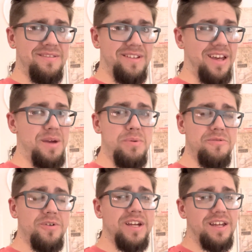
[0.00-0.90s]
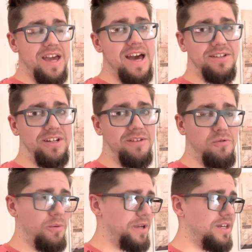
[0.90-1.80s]
Like, he put freaking gas in it
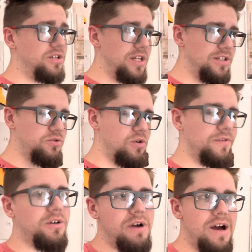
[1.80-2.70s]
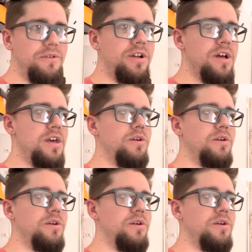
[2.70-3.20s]
for me. He test drove it around.